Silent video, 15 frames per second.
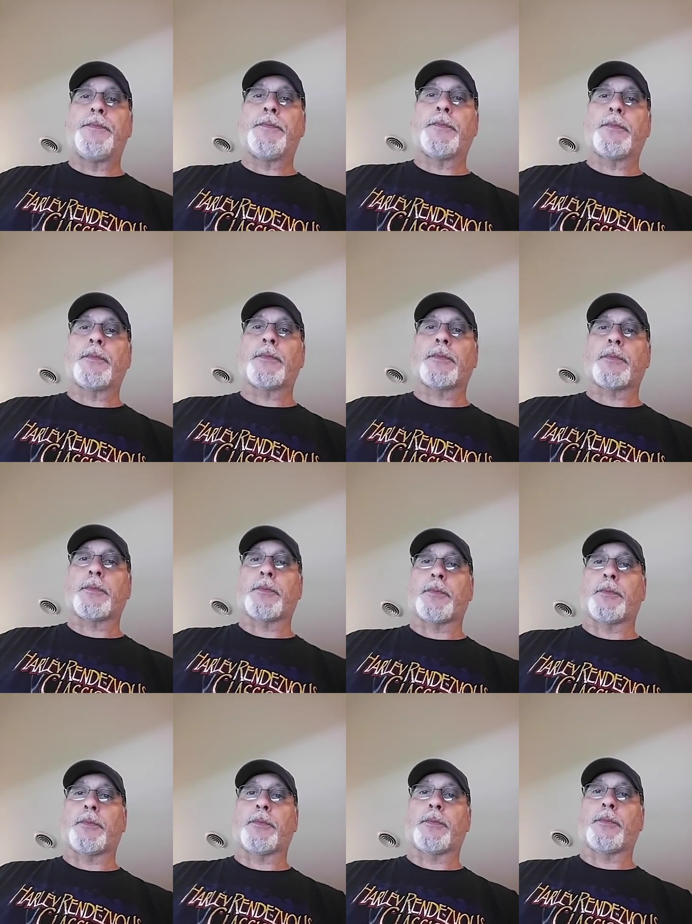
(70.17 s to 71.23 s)

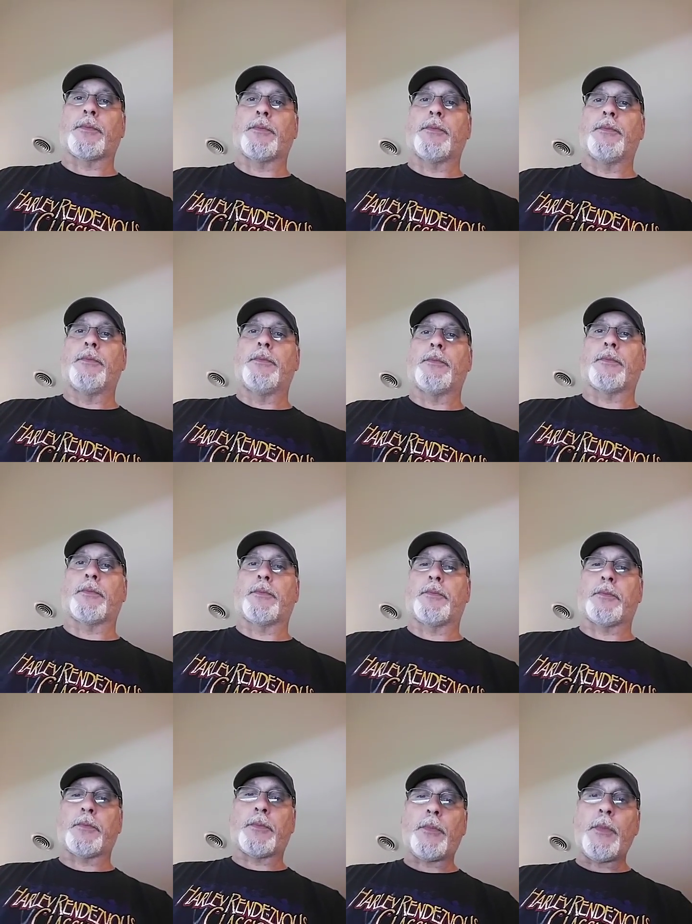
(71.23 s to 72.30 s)

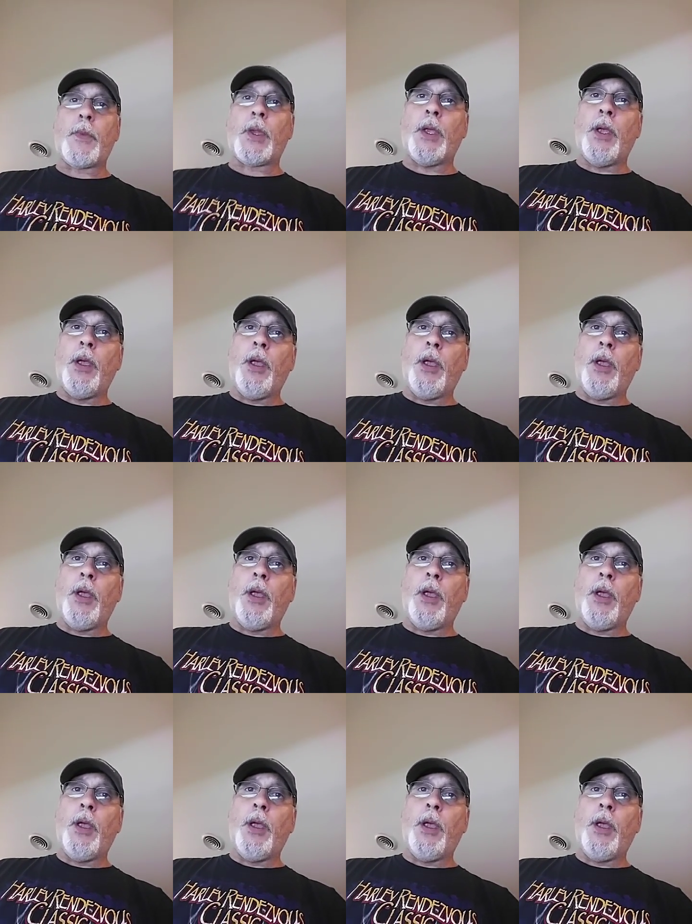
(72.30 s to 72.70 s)
Nothing is said.